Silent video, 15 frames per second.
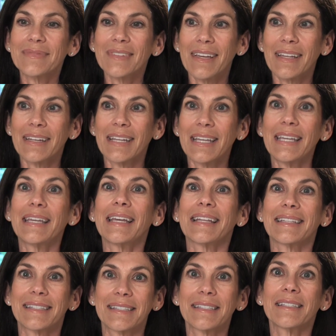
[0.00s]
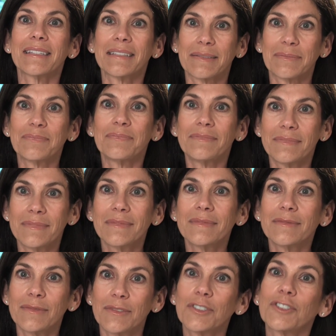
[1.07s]
and he gets to
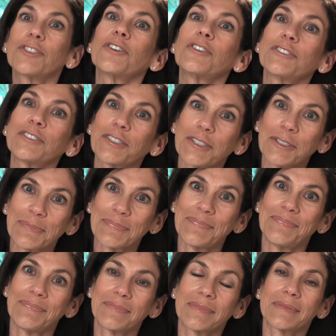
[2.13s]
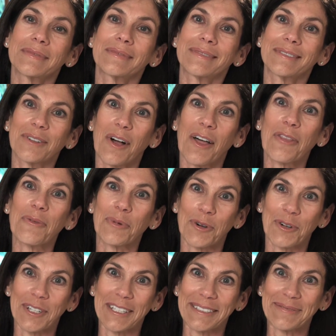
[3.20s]
shoulder all the burden.